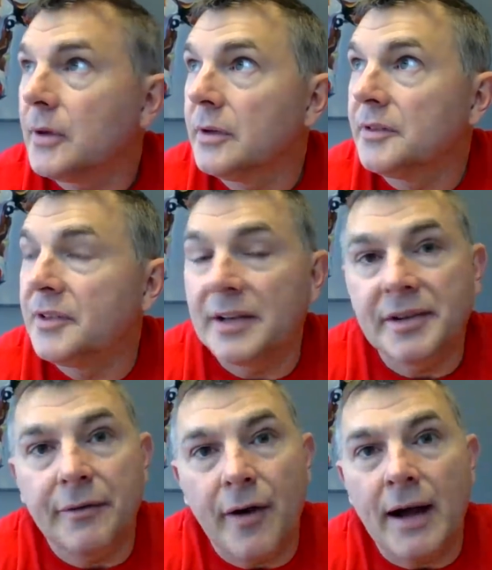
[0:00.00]

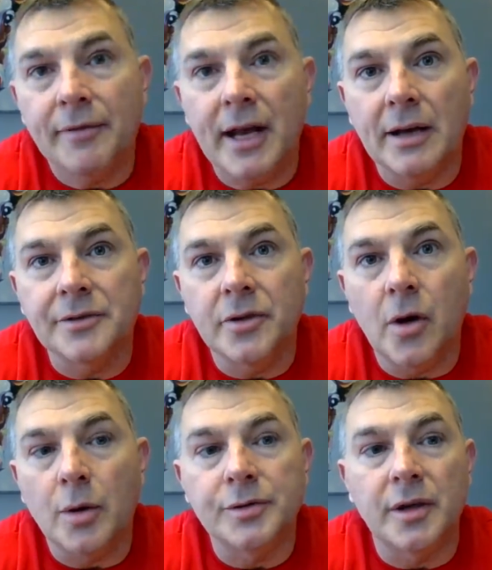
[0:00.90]

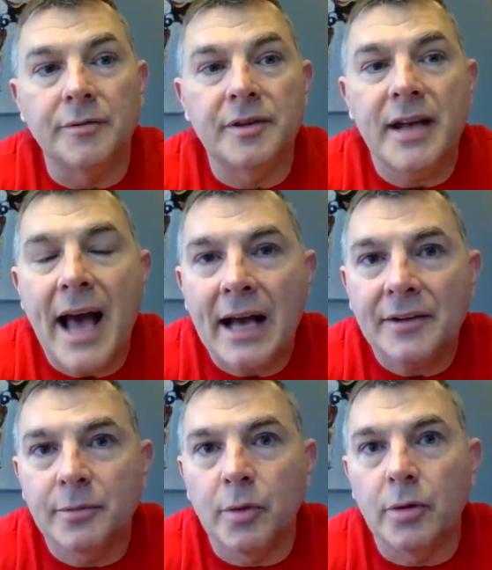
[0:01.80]
$65,000 of
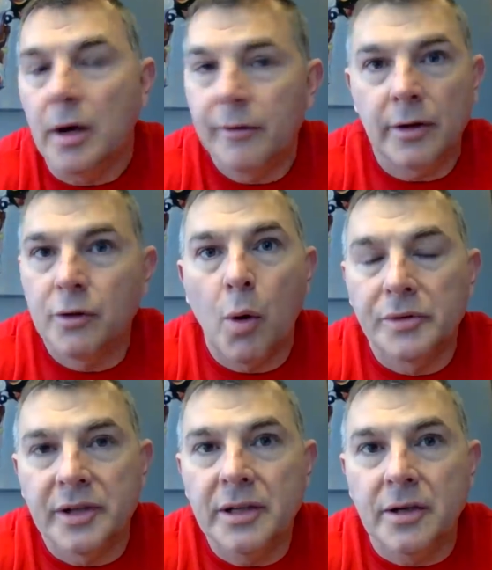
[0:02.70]
taxable of a
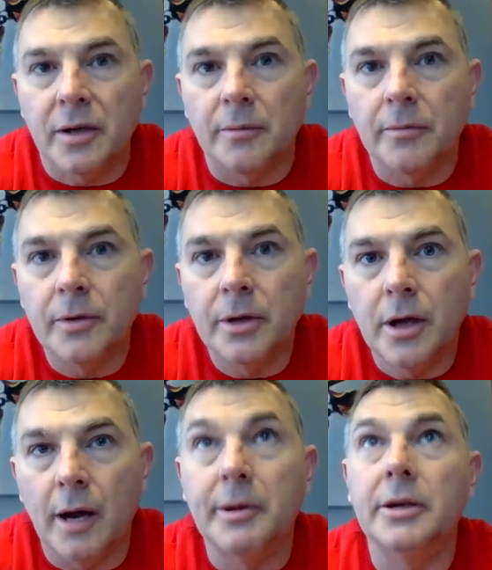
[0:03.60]
gross income.
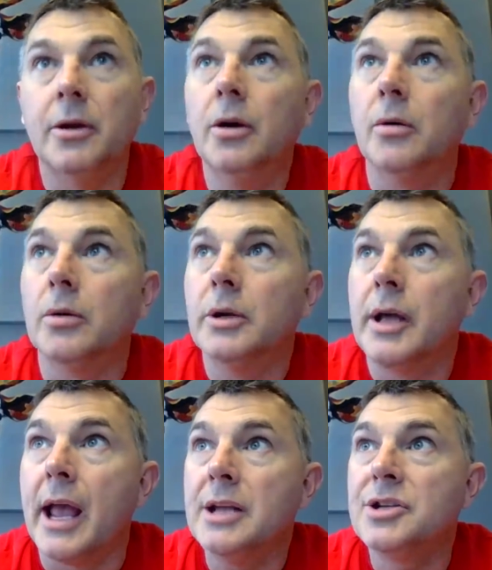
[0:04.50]
I mean, no,
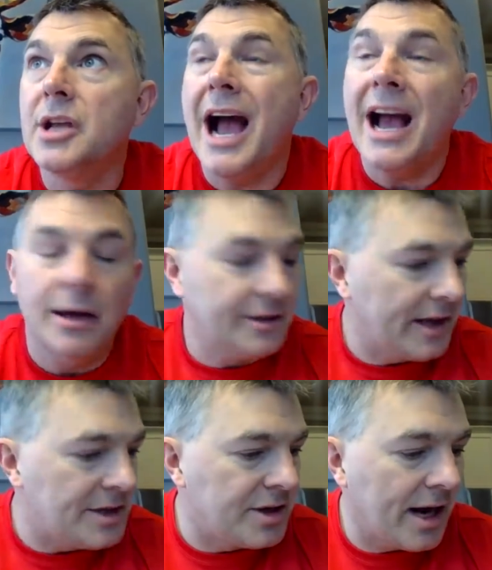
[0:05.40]
AGI, I was
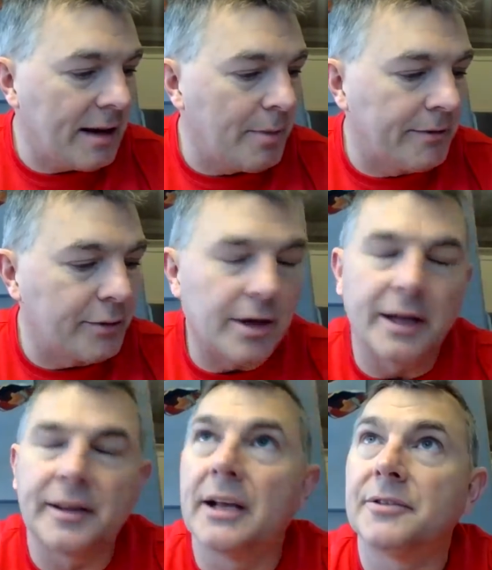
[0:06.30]
AGI above
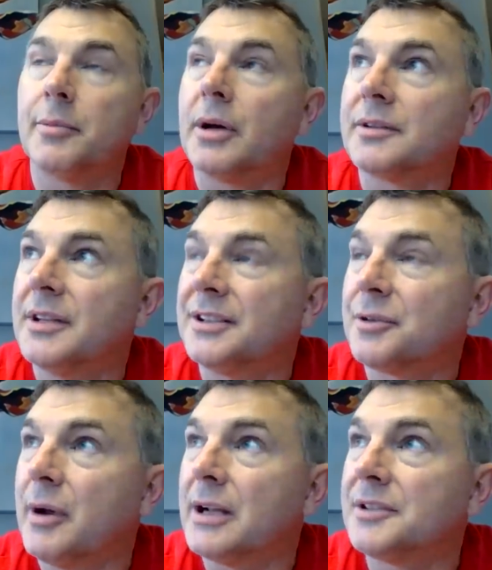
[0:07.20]
39,000 bucks. Yeah,
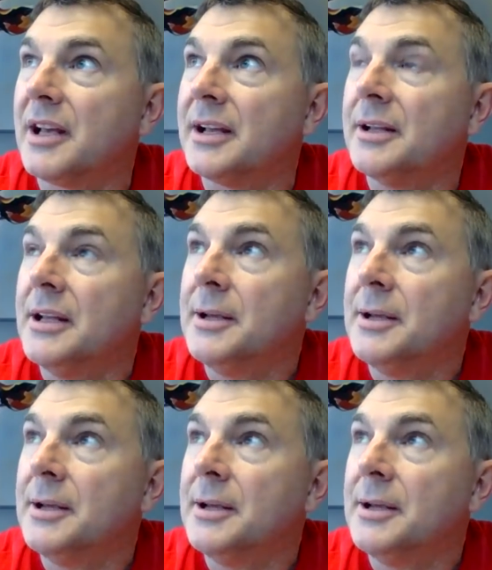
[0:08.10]
scratch that.